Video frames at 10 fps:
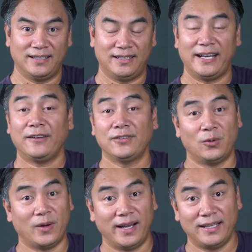And then after a
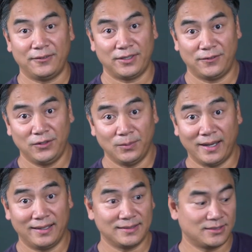while, after a few
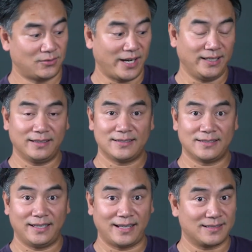miles riding this
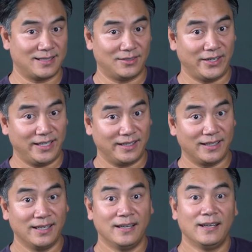thing, accelerating,
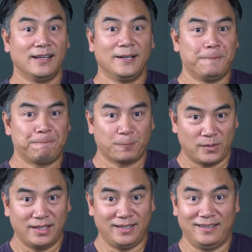
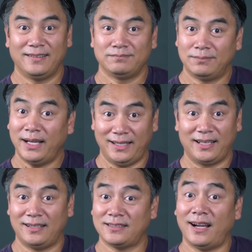you know, my leg
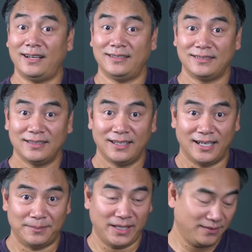got tired.
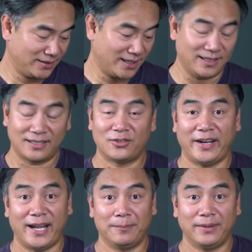I even got a
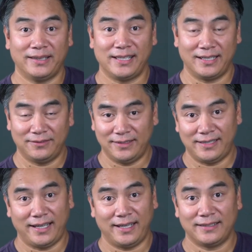cramp at the end of the day.